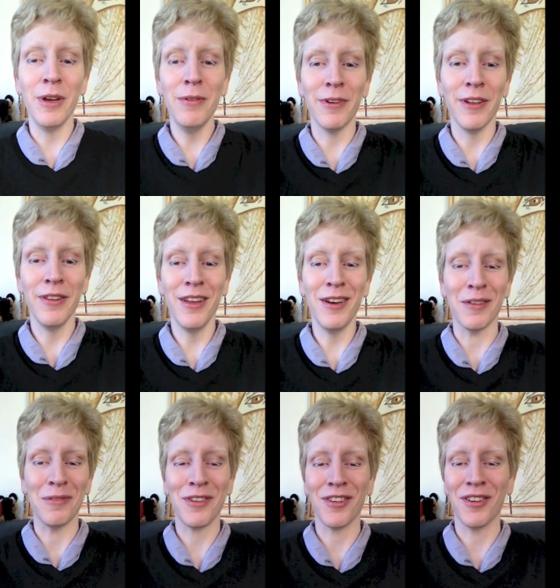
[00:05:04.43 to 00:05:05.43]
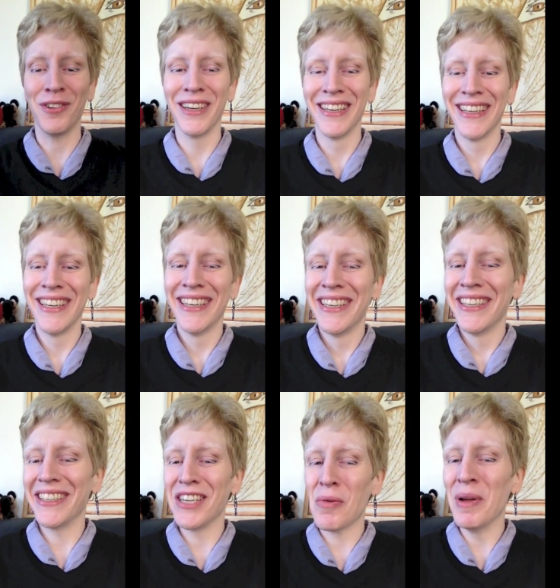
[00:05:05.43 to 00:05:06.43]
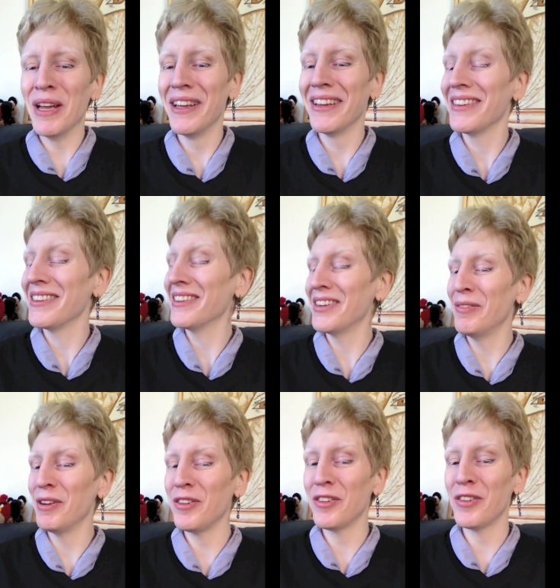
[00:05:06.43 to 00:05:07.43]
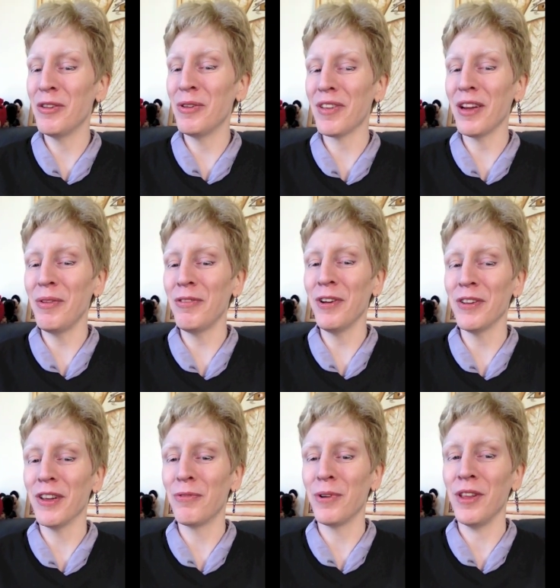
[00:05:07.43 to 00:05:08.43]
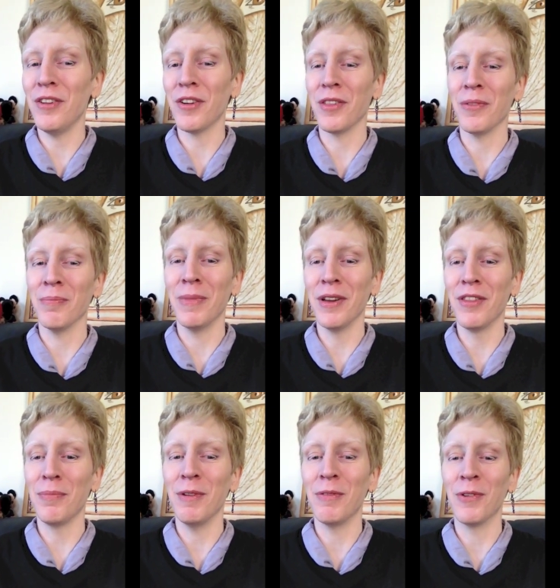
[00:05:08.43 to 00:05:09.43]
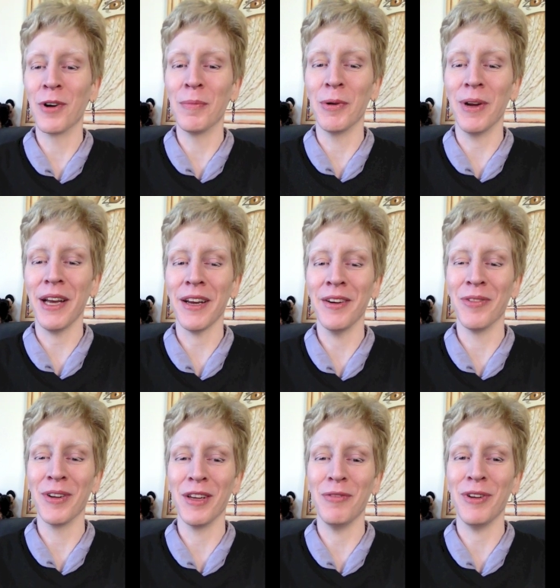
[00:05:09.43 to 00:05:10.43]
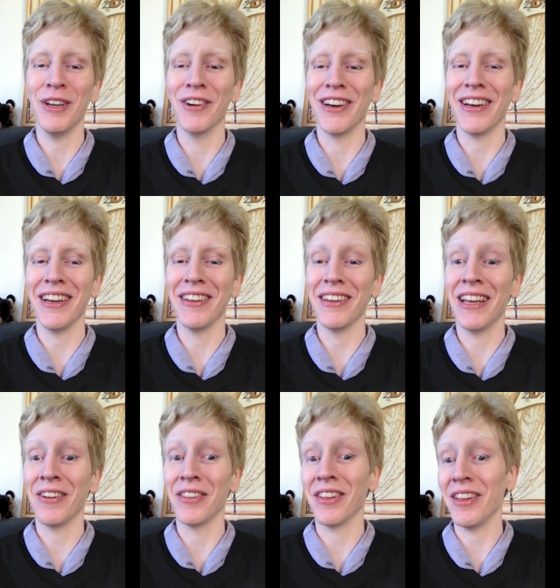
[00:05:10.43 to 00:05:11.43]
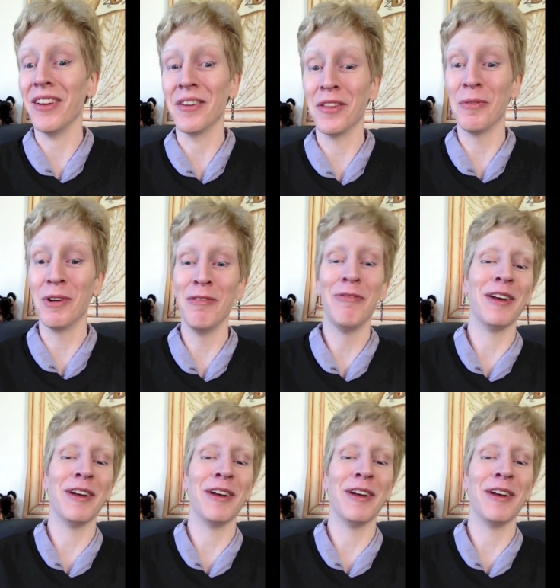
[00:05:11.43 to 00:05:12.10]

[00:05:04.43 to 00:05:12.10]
we fell in love. So um, it was just, it was like we fell in love with each other months before, but we hadn't really figured it out that the other one